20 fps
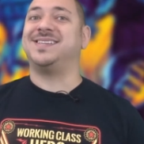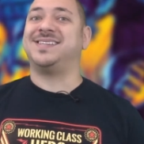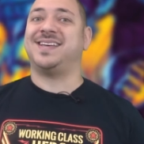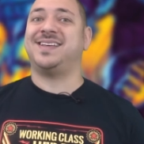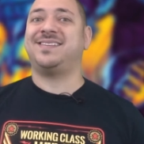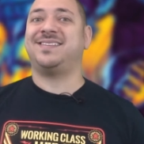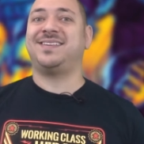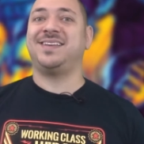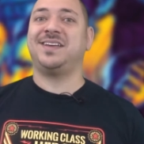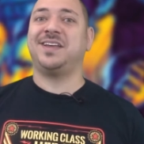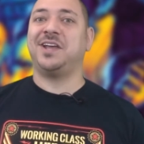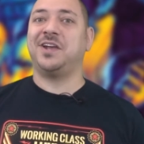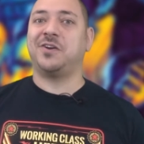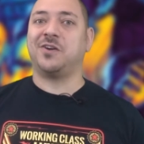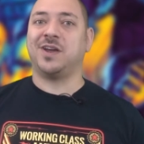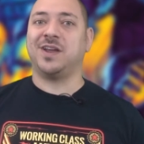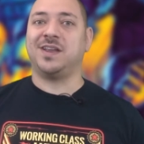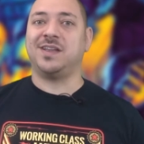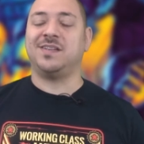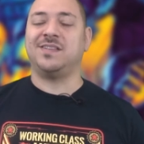testing
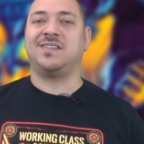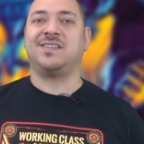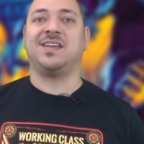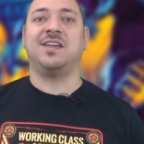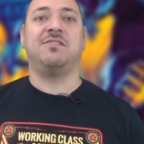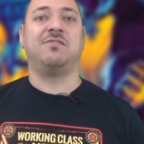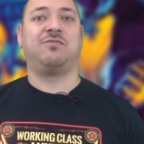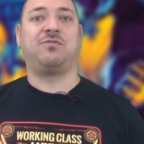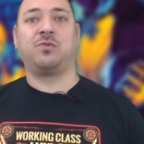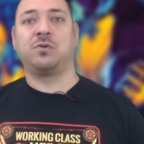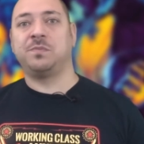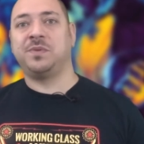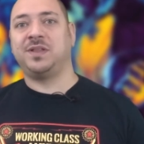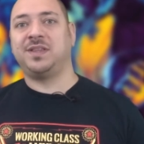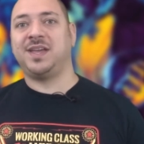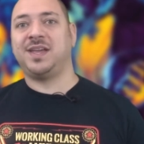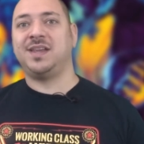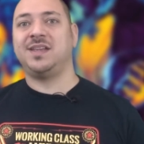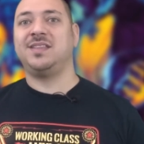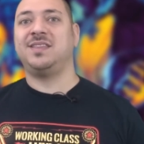ingredients and
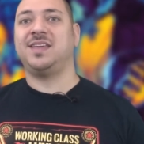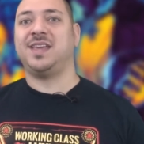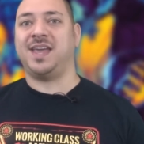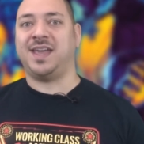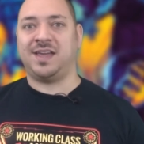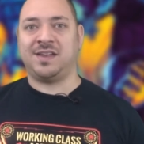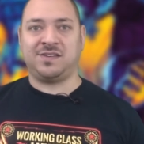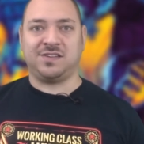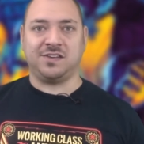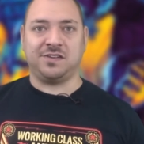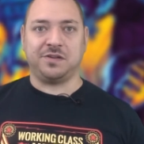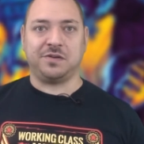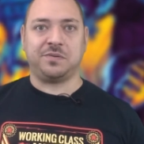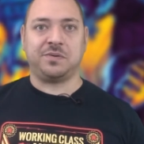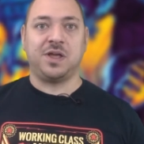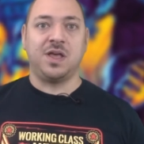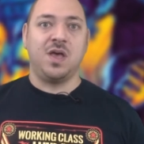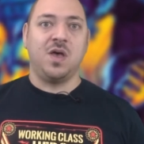formulating the antidote.